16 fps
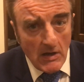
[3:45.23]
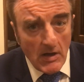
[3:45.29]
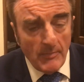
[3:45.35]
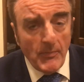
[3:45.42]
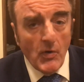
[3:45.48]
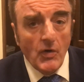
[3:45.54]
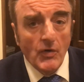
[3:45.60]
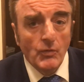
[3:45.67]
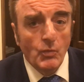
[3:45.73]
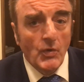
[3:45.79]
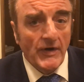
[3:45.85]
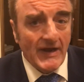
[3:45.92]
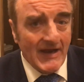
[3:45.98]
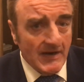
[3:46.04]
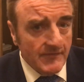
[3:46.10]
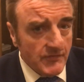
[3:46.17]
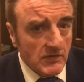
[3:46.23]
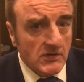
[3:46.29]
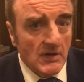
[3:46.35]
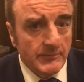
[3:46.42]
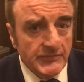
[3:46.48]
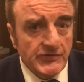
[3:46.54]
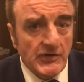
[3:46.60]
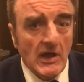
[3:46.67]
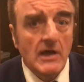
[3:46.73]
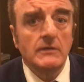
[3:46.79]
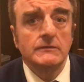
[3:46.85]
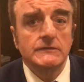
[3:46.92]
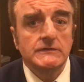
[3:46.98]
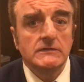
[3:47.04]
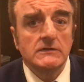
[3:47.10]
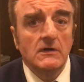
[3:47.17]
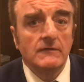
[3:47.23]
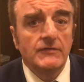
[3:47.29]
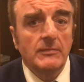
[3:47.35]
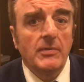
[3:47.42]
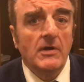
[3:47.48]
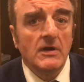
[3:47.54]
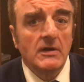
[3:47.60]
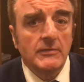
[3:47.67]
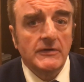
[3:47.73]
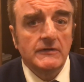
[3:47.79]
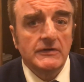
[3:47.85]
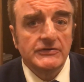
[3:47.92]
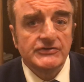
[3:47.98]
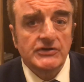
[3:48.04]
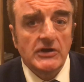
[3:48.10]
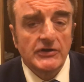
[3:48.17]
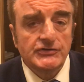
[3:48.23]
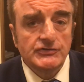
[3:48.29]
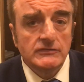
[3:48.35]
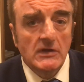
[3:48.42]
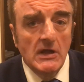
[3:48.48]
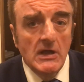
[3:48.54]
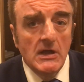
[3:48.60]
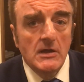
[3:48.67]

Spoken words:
upon whatever comes out of the parliamentary discussion